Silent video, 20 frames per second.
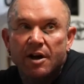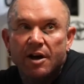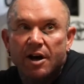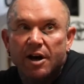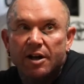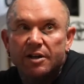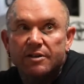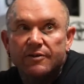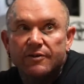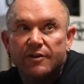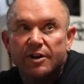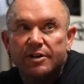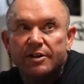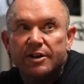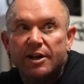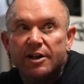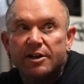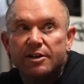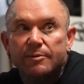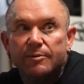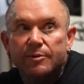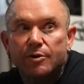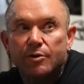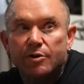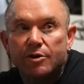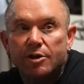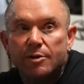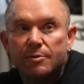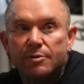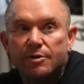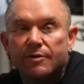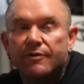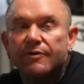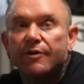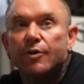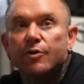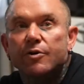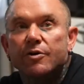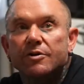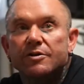I just find taking them too, it keeps you
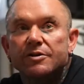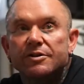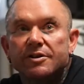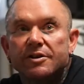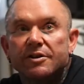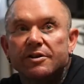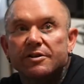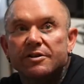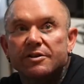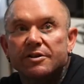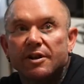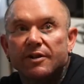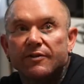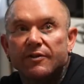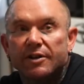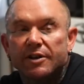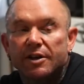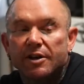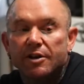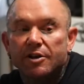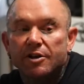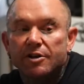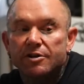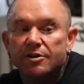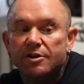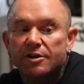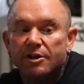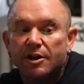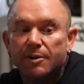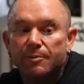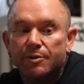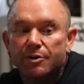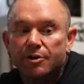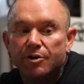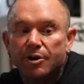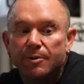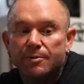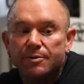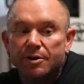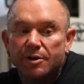focused and stuff like that, heats your
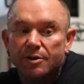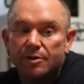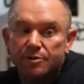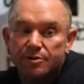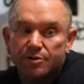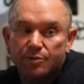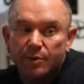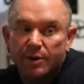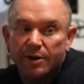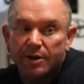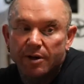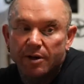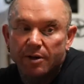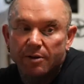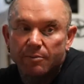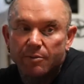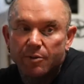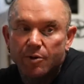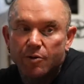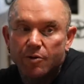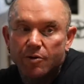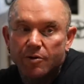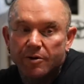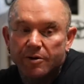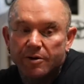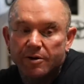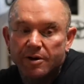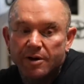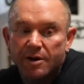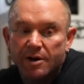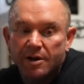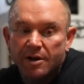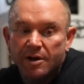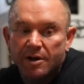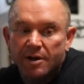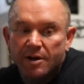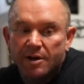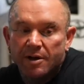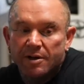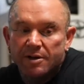temperature up so you'll sweat a lot more and
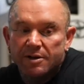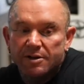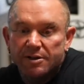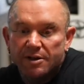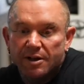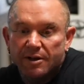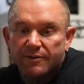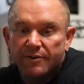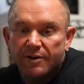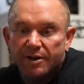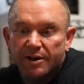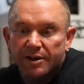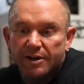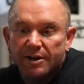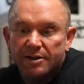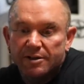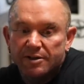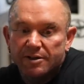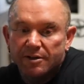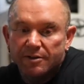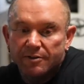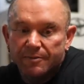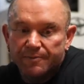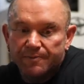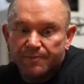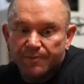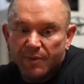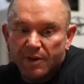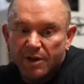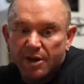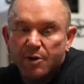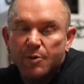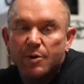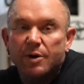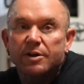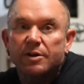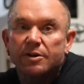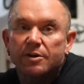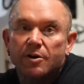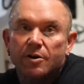stuff like that. So anyone
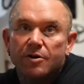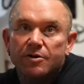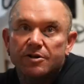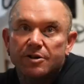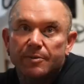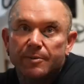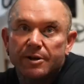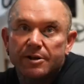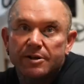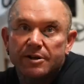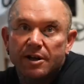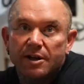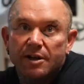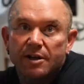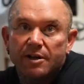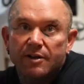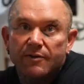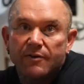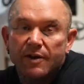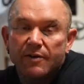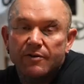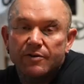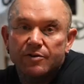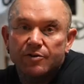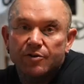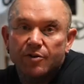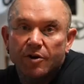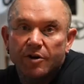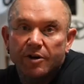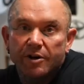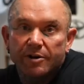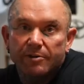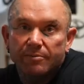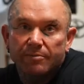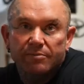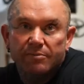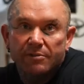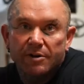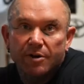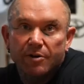that knocks them, I say, if you haven't tried them,
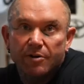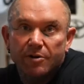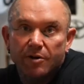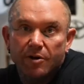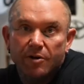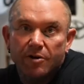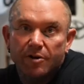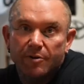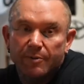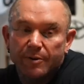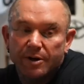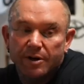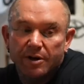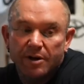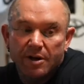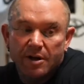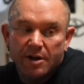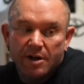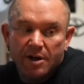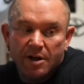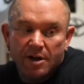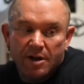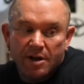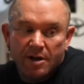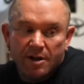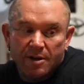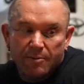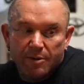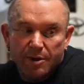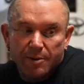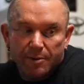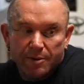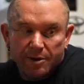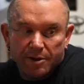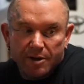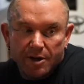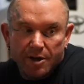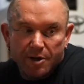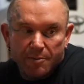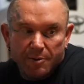don't knock them. And people that
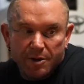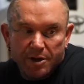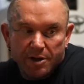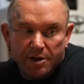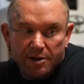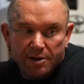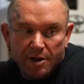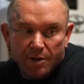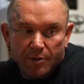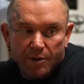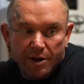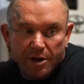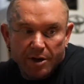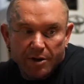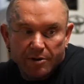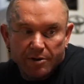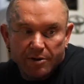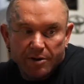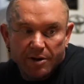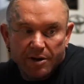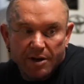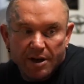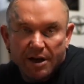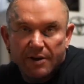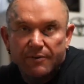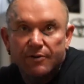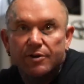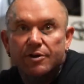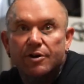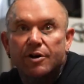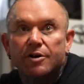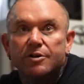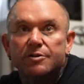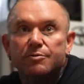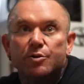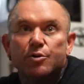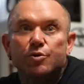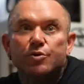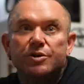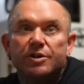know me know I don't advertise
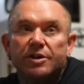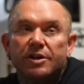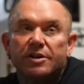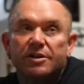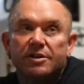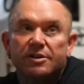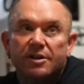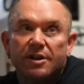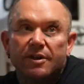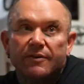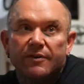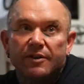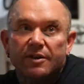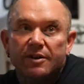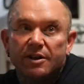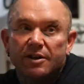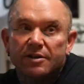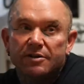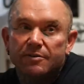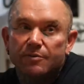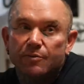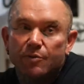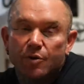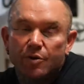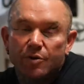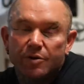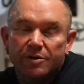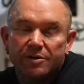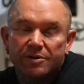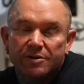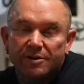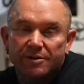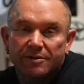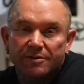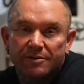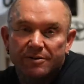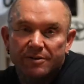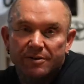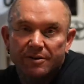bullshit and stuff that doesn't work. So